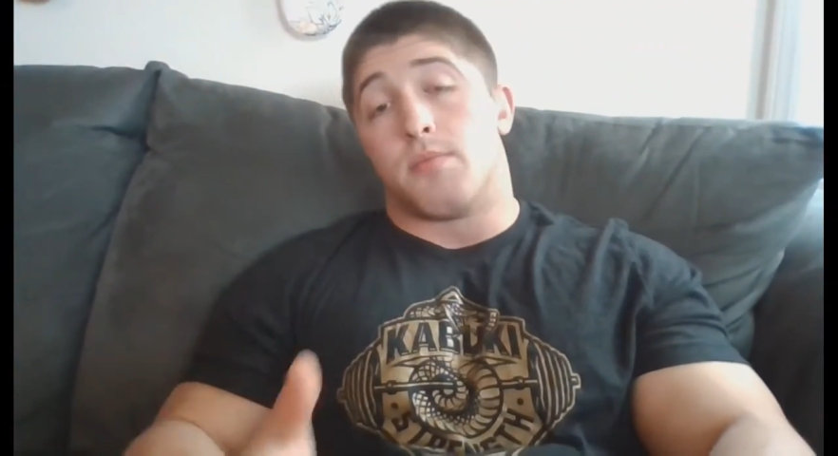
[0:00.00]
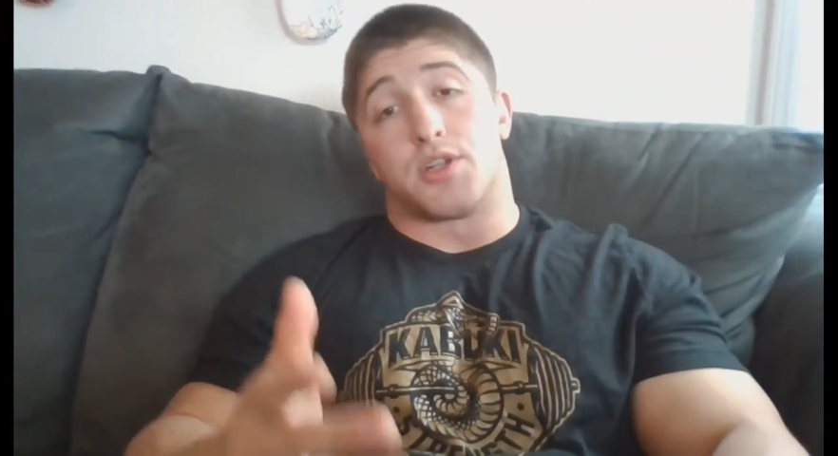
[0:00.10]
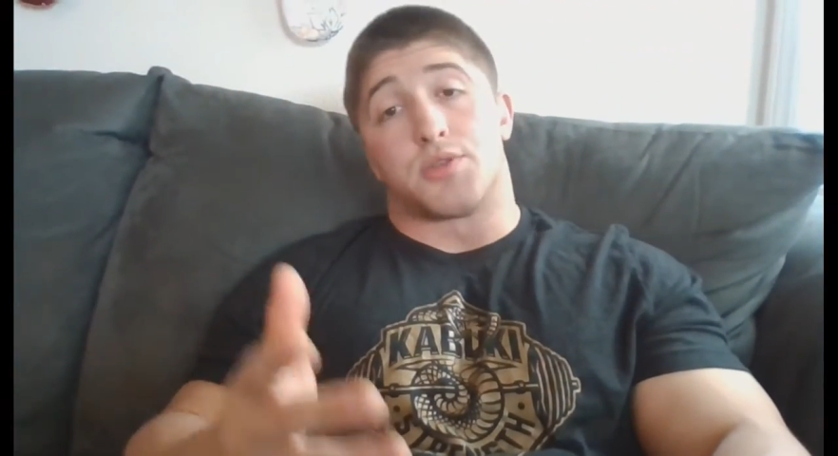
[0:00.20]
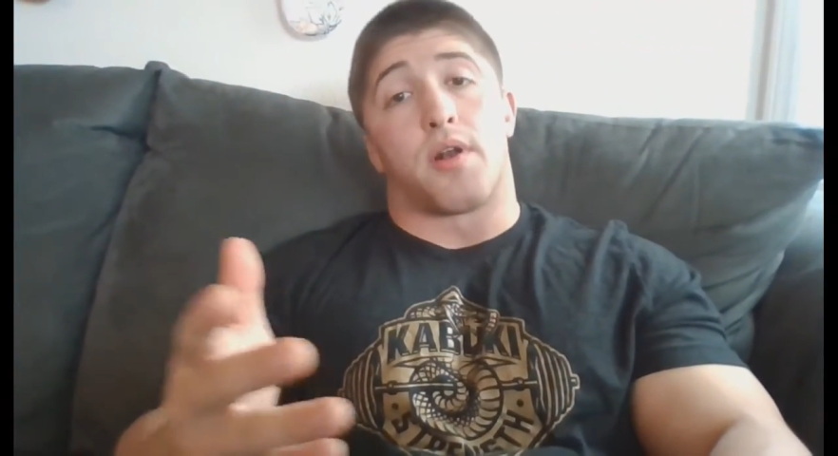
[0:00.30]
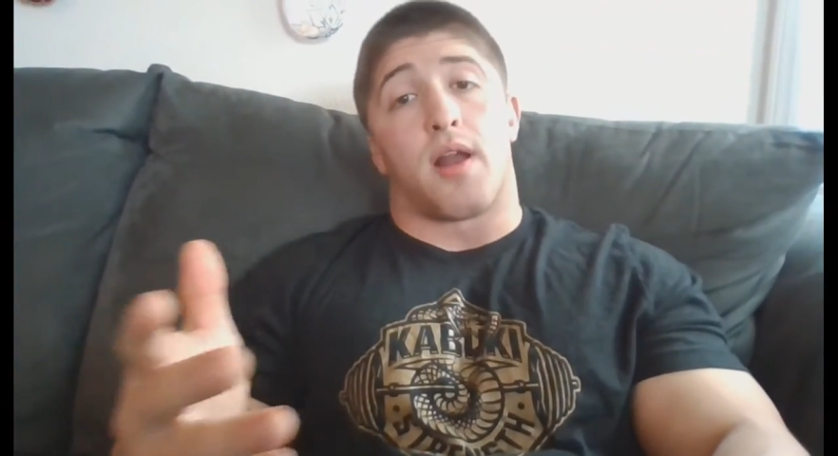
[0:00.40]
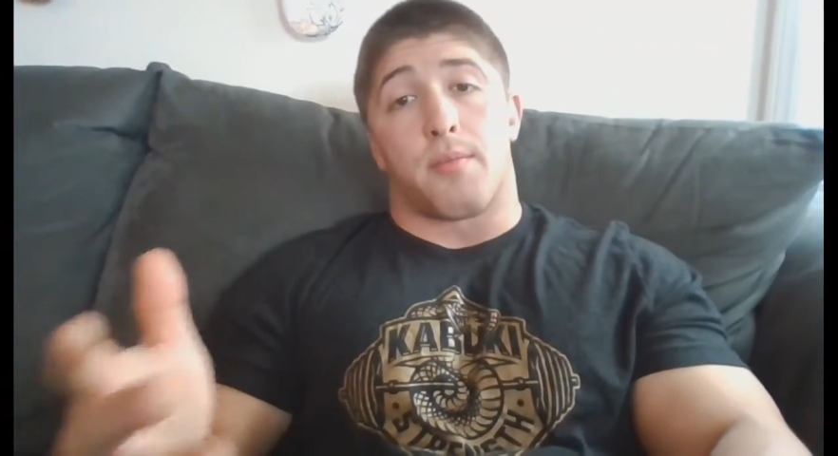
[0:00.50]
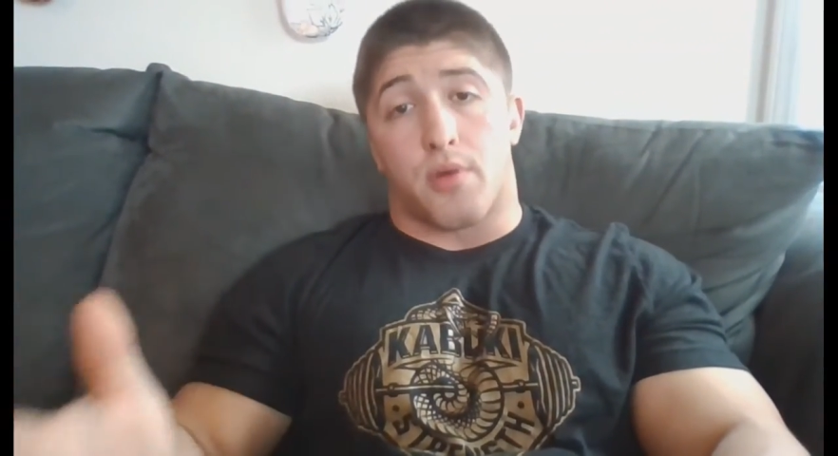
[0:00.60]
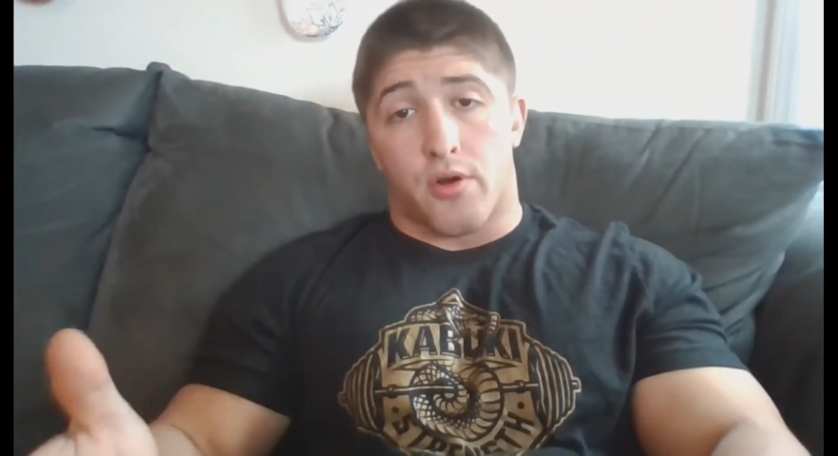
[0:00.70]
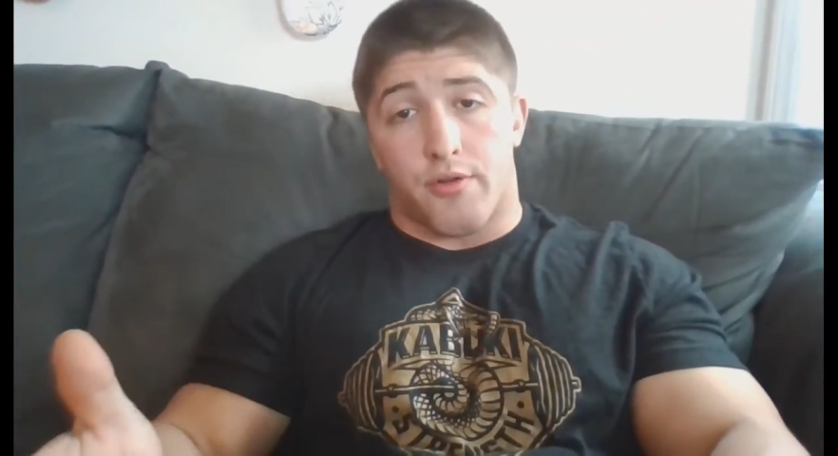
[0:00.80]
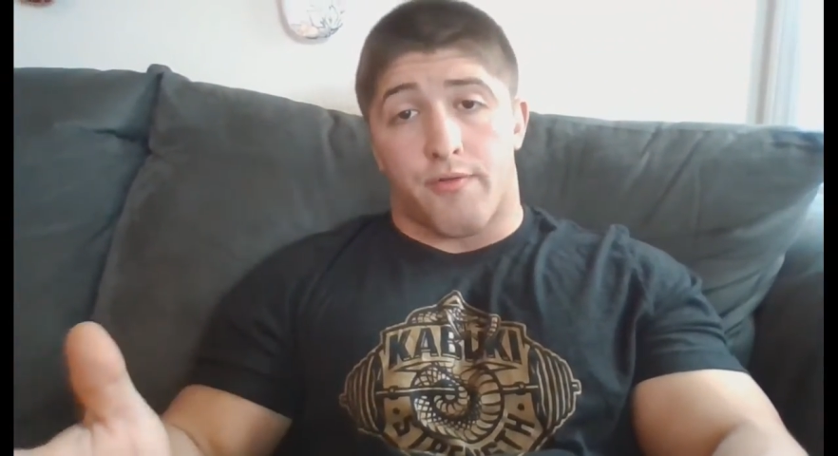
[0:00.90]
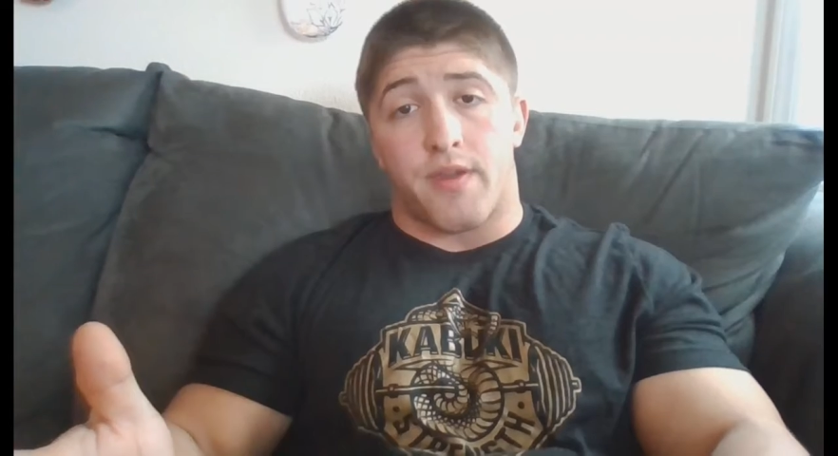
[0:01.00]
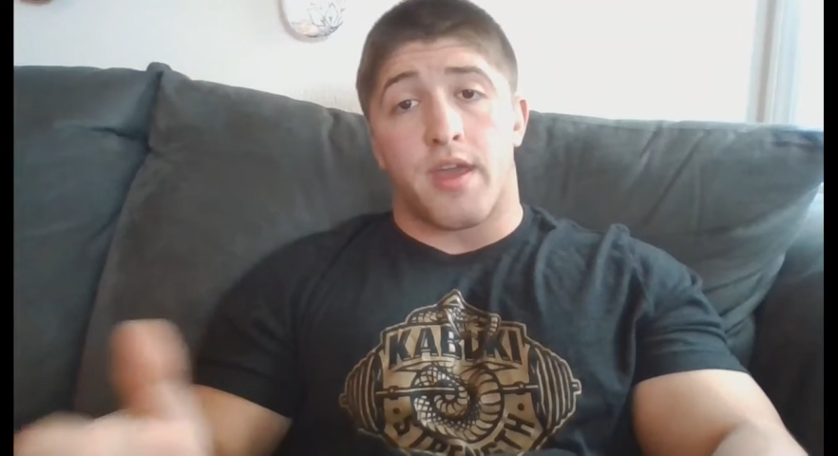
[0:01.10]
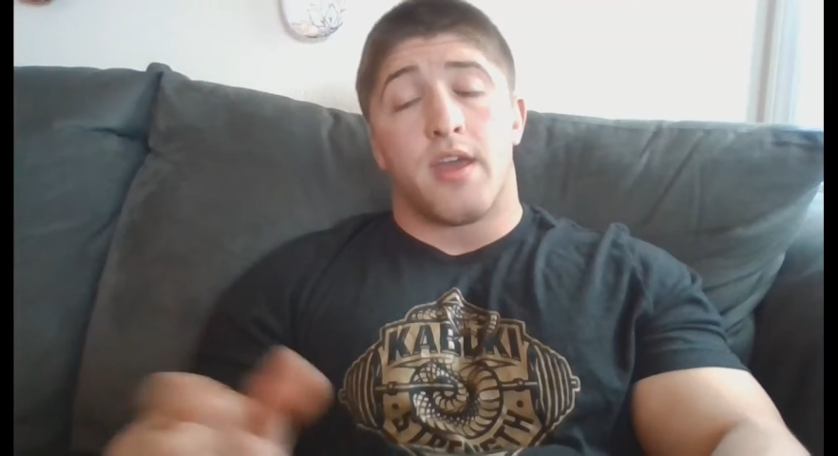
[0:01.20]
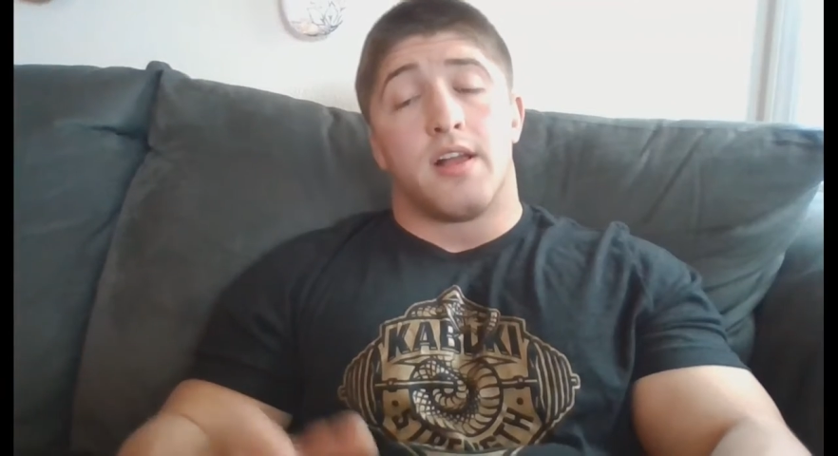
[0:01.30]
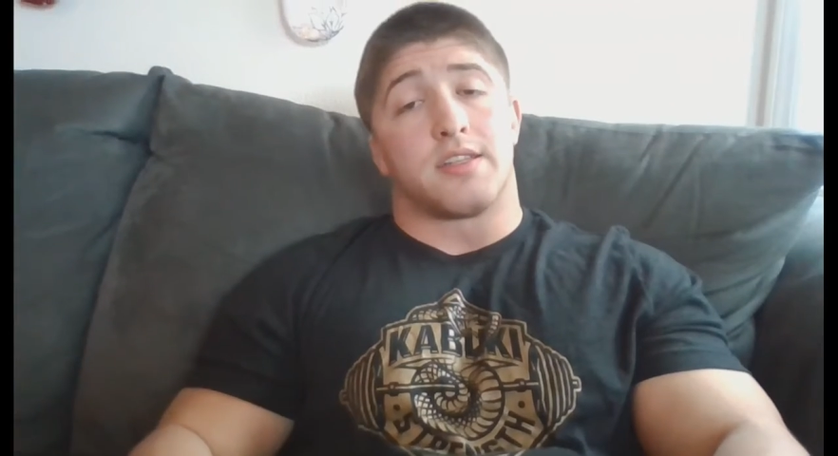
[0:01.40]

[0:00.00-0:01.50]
much better hypertrophy.